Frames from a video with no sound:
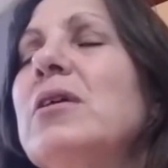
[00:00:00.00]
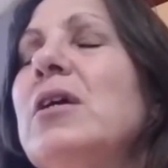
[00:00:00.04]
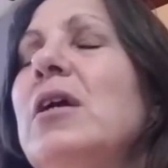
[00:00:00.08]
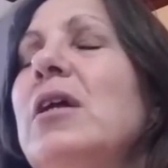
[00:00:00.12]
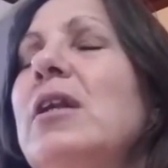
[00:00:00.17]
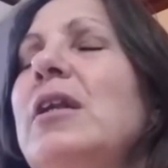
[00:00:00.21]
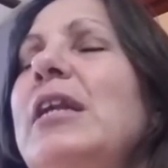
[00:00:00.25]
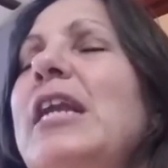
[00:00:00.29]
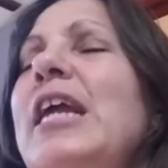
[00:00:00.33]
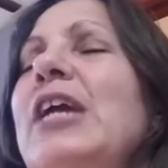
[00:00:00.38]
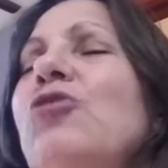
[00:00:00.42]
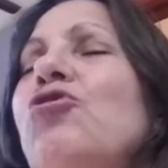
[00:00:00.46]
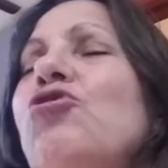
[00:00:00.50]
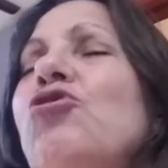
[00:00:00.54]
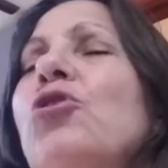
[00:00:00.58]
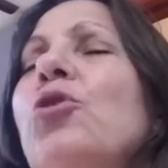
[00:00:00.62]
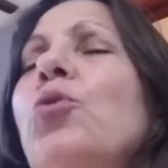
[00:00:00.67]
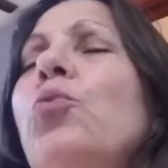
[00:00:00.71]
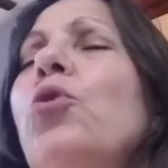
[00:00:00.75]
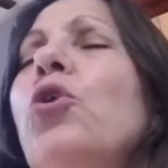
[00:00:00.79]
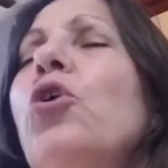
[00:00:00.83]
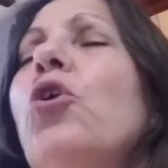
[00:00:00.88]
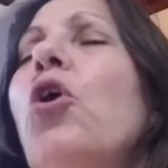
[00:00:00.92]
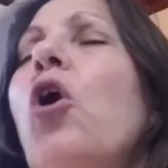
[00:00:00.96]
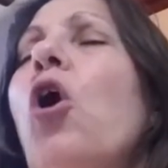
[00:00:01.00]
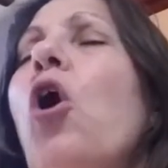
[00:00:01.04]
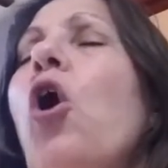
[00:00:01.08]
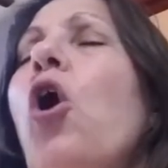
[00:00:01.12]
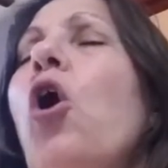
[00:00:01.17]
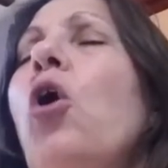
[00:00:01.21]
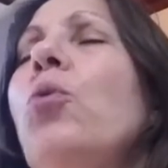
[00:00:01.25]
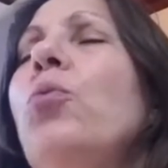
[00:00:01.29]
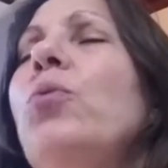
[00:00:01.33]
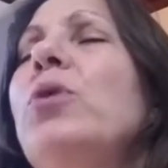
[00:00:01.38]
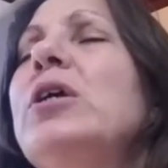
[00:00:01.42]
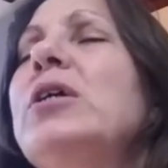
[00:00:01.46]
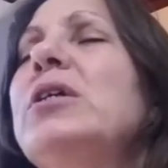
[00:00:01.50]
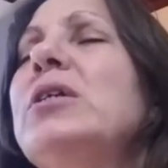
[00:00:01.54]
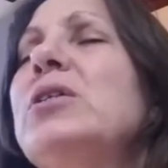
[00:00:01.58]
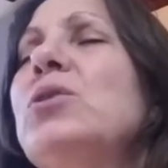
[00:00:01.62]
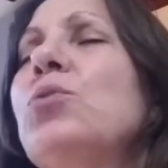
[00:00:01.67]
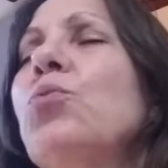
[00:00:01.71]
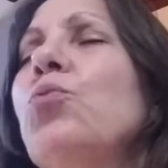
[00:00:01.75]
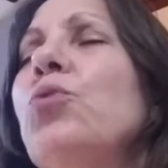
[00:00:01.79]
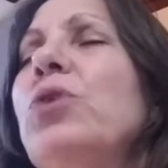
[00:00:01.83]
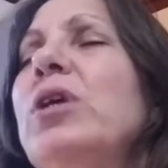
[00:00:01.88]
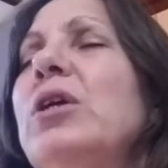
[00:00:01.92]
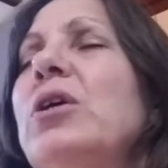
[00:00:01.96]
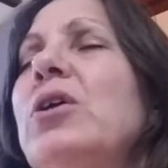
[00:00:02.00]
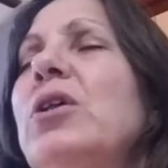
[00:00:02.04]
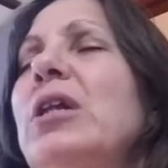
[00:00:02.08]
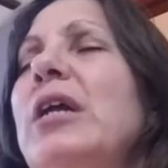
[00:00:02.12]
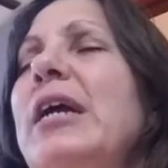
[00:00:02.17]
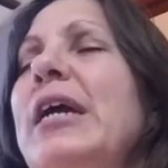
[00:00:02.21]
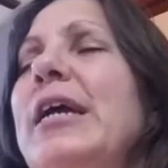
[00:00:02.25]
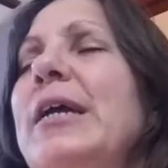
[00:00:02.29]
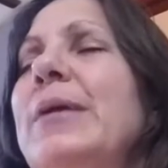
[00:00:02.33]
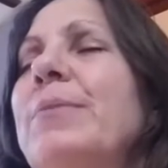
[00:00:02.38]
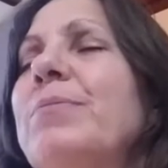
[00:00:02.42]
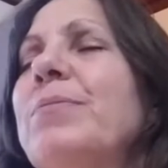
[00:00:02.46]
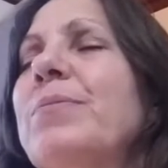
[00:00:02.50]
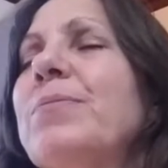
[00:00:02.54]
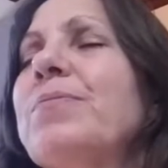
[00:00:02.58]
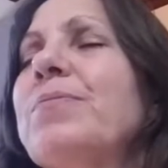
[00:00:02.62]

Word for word: Nature will always reclaim.